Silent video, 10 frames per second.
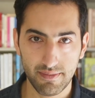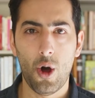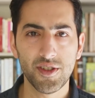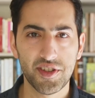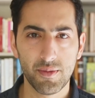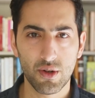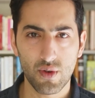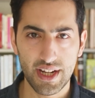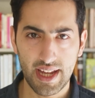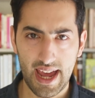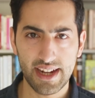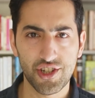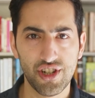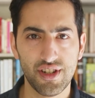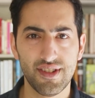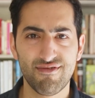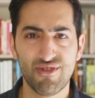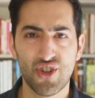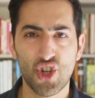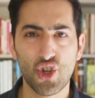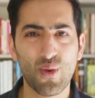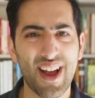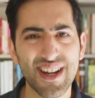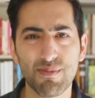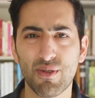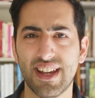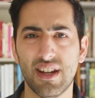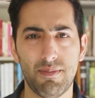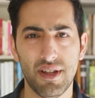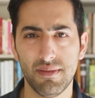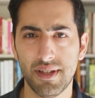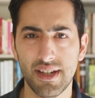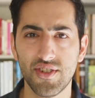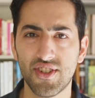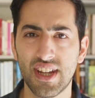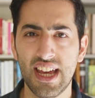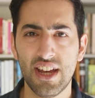Also, when you're writing action, try to break it up on the page.